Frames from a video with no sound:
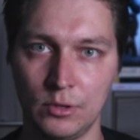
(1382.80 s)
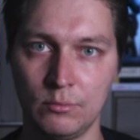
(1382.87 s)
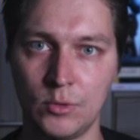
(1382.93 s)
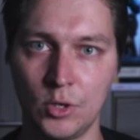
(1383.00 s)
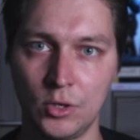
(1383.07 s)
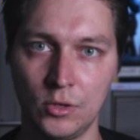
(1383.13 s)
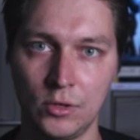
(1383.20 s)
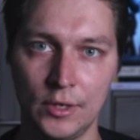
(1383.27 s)

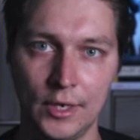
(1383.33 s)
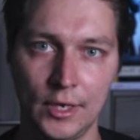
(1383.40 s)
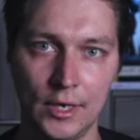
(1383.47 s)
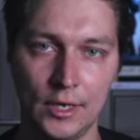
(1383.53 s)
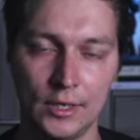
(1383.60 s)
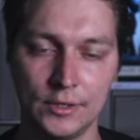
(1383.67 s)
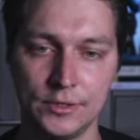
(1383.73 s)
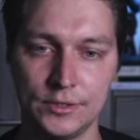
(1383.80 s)
more,
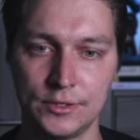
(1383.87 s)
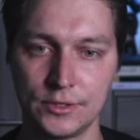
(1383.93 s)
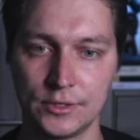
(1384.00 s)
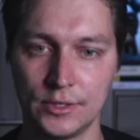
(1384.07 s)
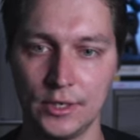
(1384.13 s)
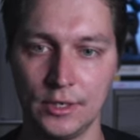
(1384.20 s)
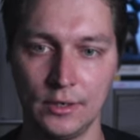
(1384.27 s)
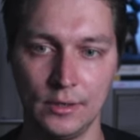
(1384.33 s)
and
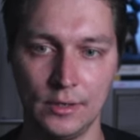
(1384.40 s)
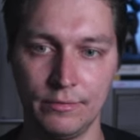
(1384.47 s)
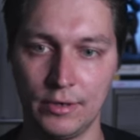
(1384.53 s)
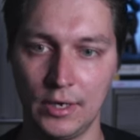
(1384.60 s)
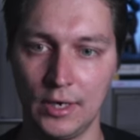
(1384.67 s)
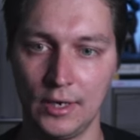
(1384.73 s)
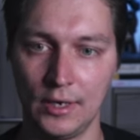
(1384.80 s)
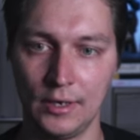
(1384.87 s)
if
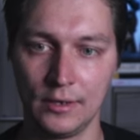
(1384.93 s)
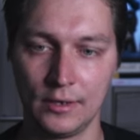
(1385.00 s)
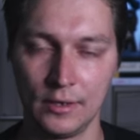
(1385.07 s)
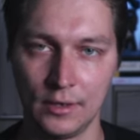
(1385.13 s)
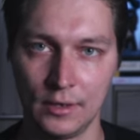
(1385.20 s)
I